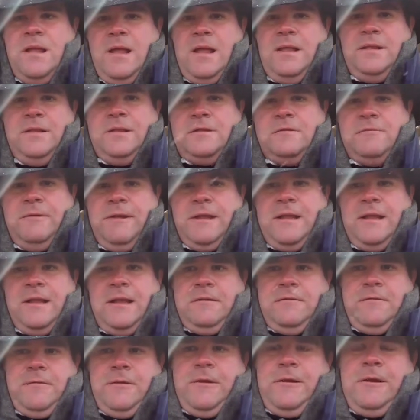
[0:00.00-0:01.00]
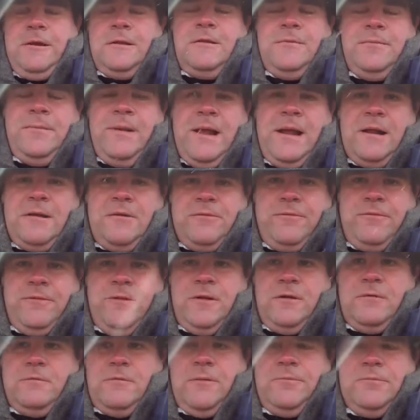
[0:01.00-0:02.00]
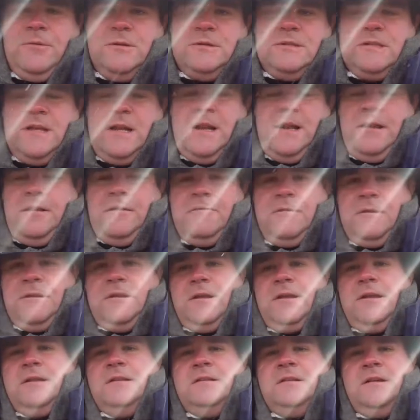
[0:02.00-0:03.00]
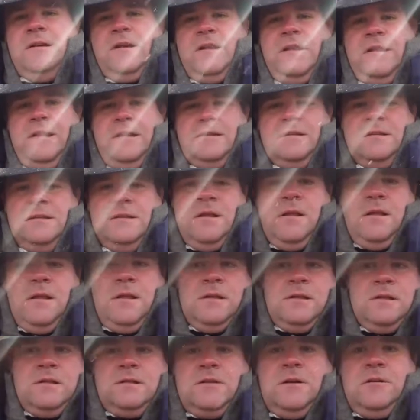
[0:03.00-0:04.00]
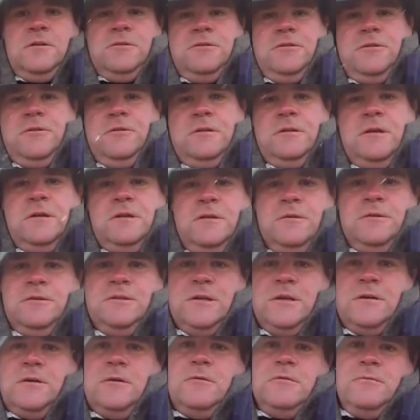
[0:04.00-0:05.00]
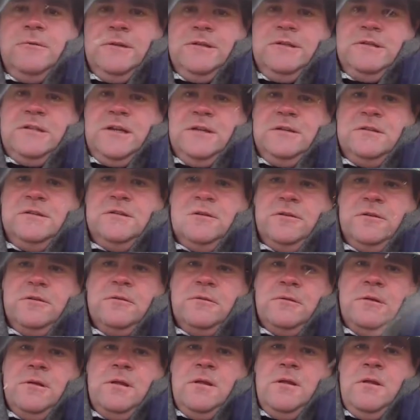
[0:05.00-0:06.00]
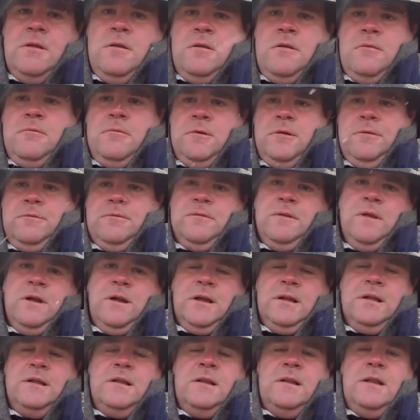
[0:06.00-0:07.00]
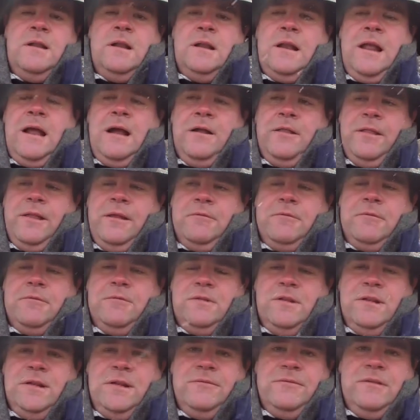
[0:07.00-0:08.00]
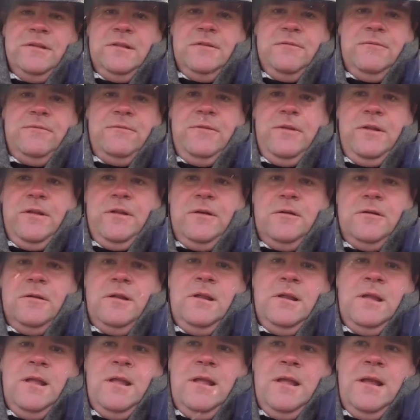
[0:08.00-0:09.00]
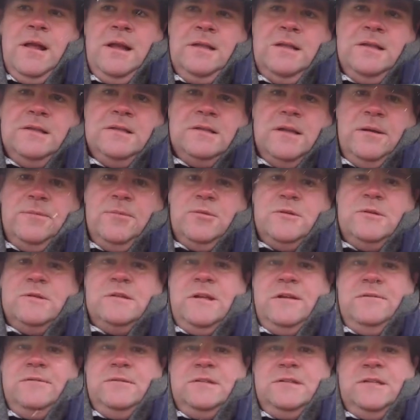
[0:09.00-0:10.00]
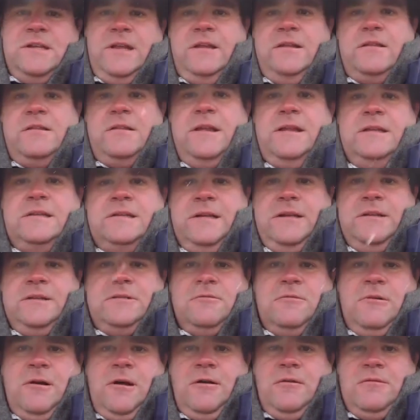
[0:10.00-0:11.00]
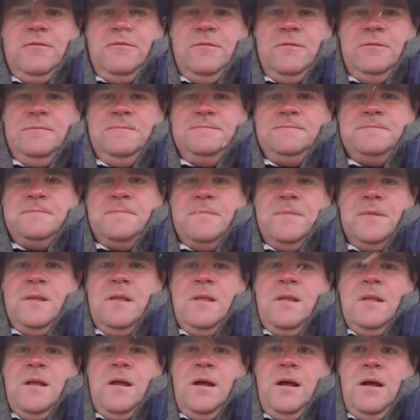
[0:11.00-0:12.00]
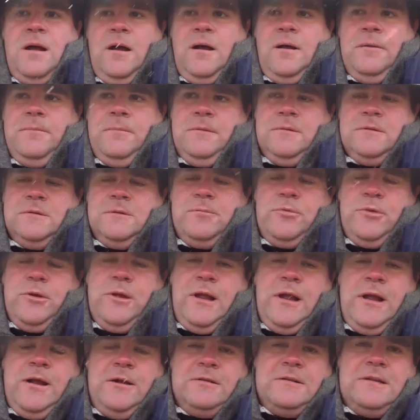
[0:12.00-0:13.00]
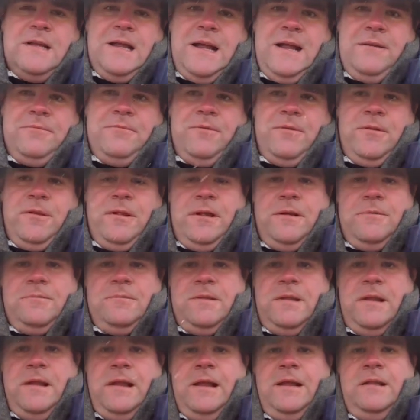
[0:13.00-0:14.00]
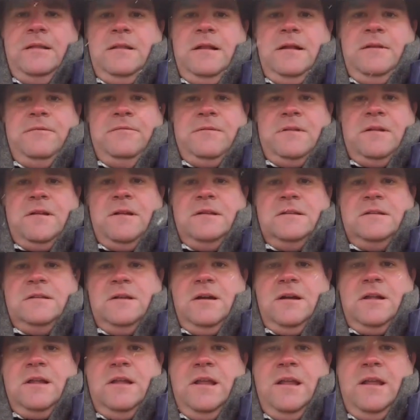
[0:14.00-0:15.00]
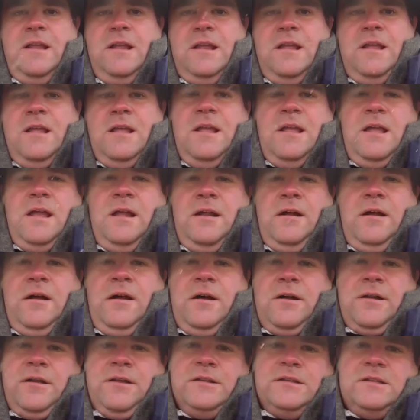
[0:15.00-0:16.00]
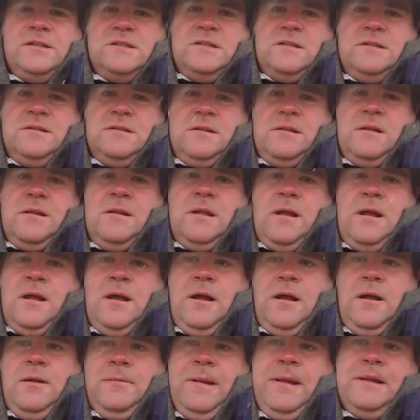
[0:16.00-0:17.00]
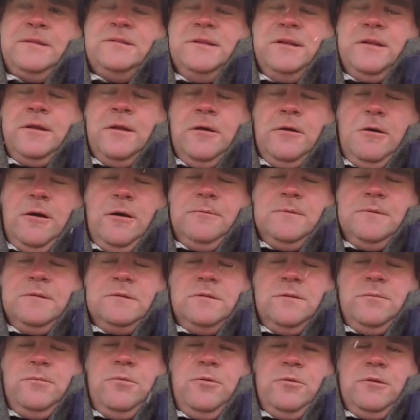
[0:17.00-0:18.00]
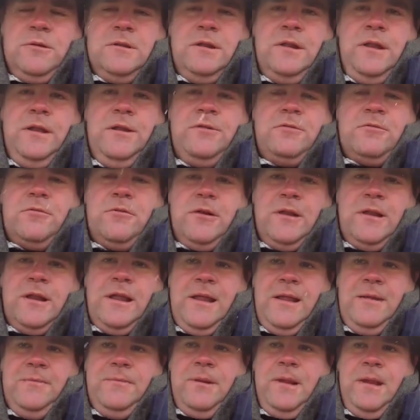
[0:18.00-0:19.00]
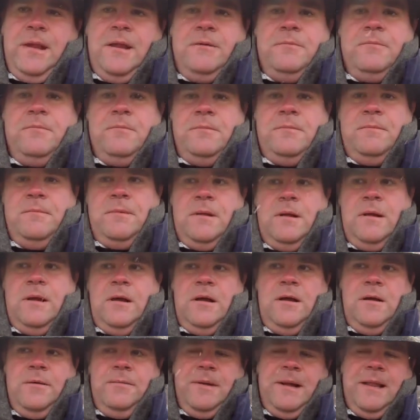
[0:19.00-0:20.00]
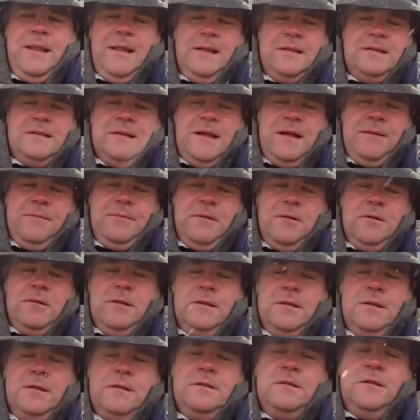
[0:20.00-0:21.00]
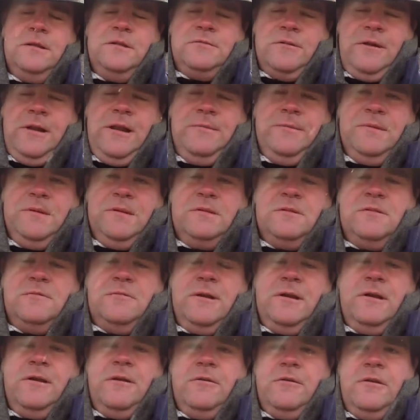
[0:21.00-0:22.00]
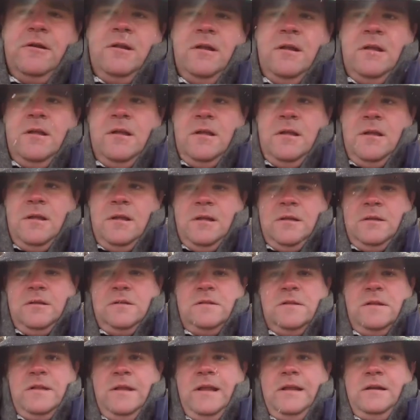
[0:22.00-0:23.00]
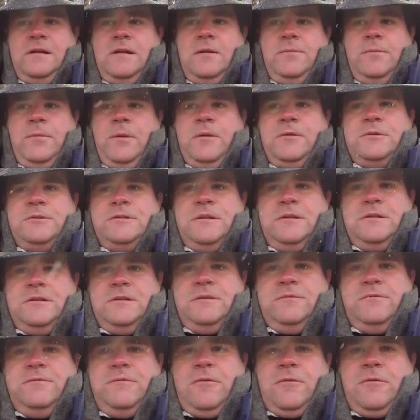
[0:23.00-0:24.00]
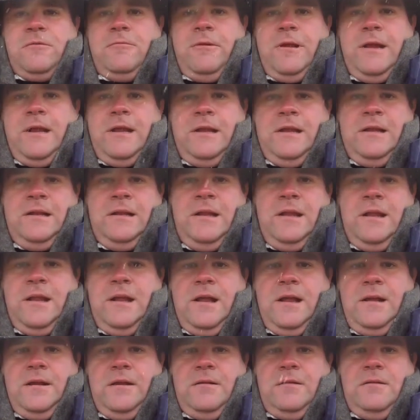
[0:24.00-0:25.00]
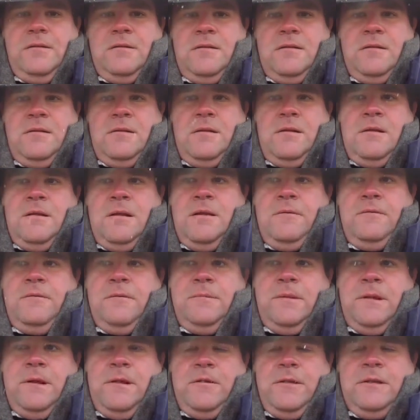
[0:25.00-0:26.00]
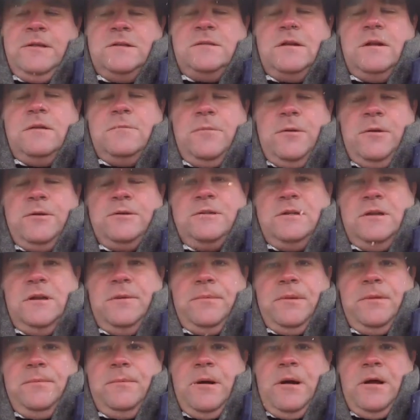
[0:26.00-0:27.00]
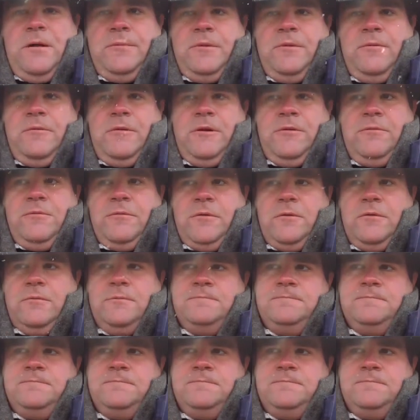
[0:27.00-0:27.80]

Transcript: And this weekend we're here at the battlefield representing what the Kentucky soldiers under General Winchester would have done, how they would have lived in the field on December 17th, 1812. It was a pretty hard time for them. They had left Kentucky in August, actually go up and support the Detroit campaign. By that time, though, Detroit had surrendered. So they ended up marching to Fort Wayne, Indiana. From there, they started marching up the Maumee River.